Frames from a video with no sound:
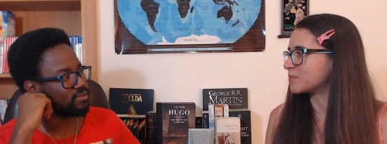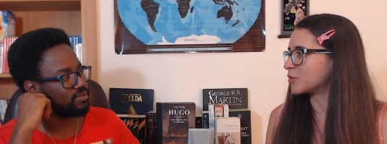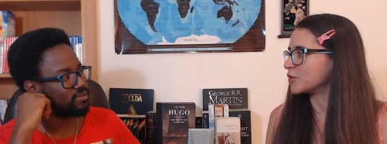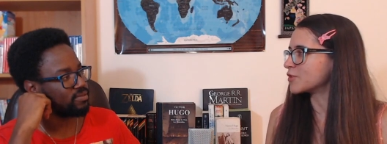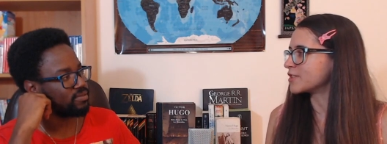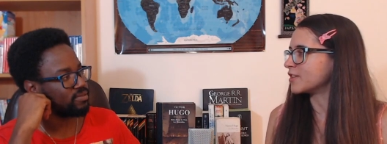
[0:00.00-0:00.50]

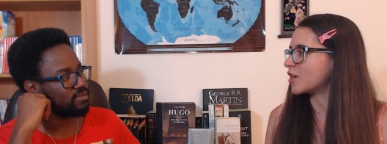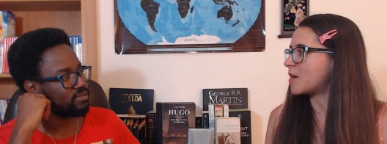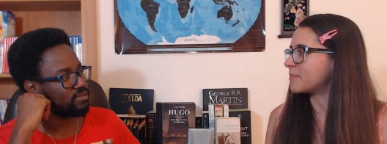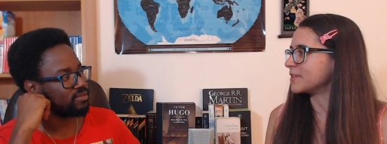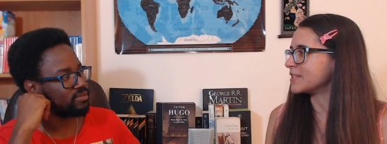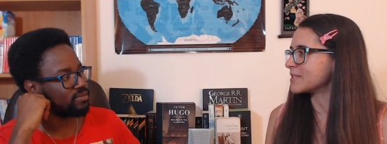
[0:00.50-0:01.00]
Speaker 1: producing
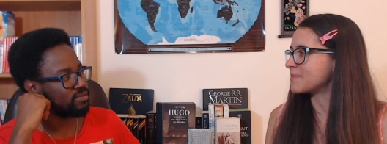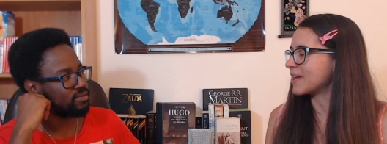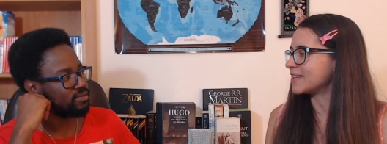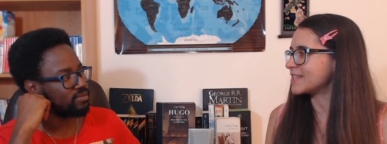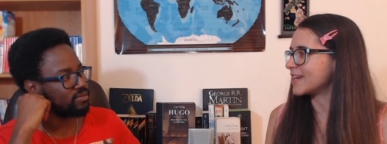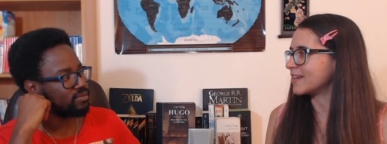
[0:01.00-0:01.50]
companies back
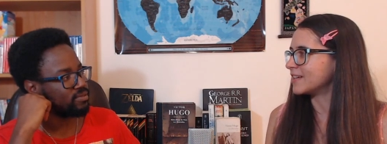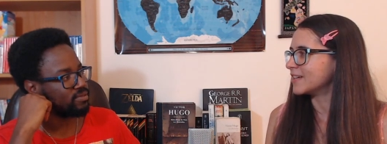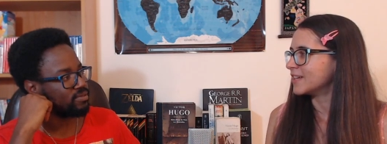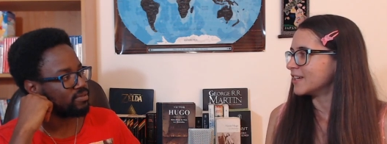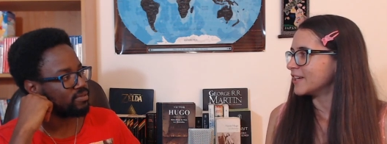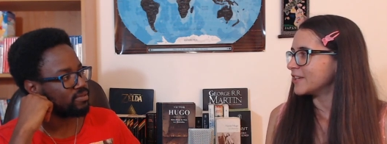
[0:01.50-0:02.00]
then
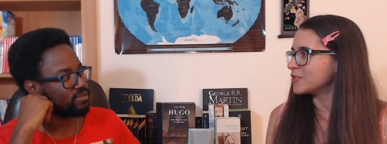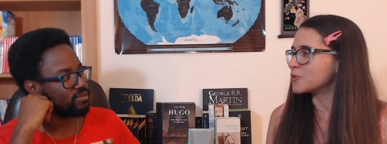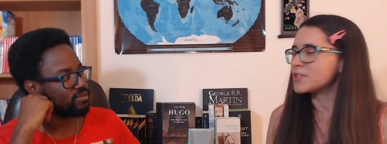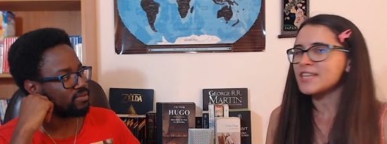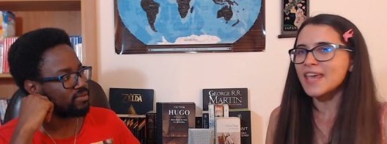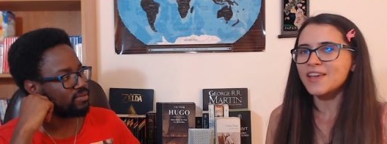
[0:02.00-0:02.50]
to
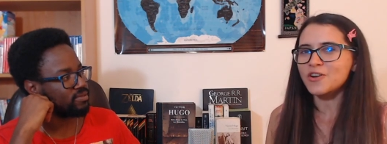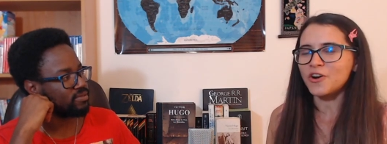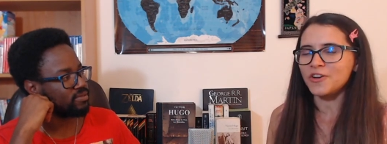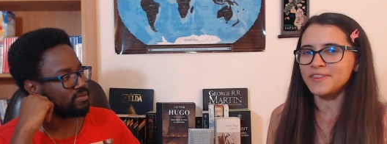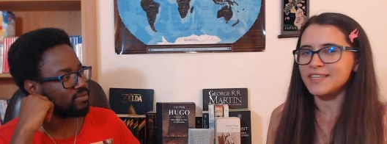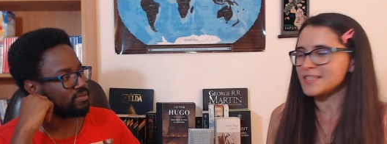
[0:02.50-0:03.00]
take on
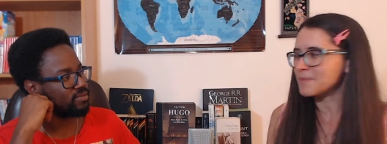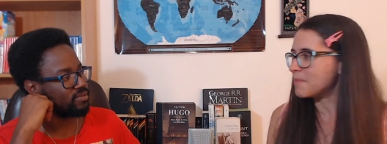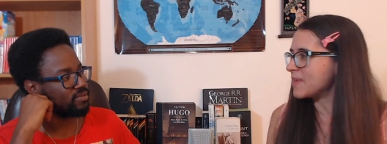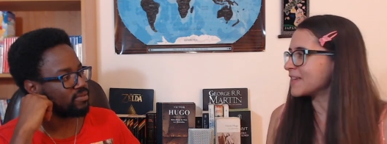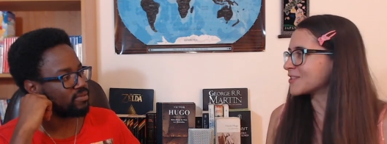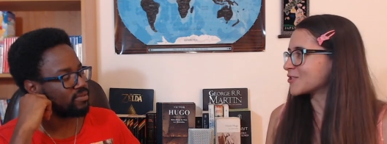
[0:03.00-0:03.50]
these big
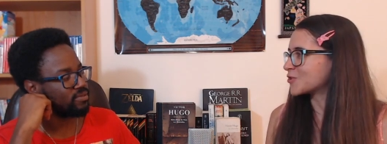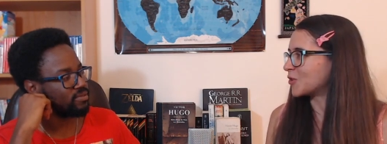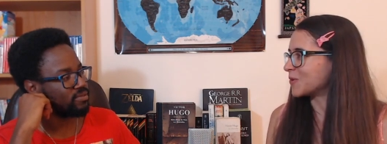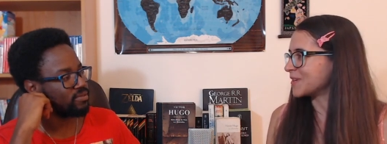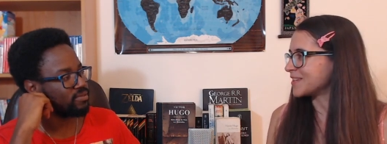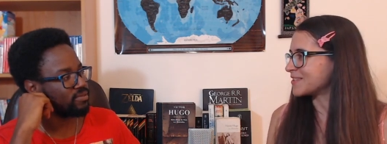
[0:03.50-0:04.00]

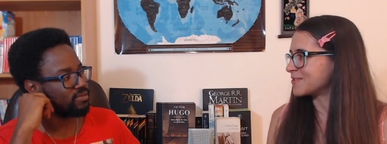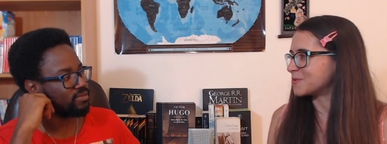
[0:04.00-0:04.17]
stories, to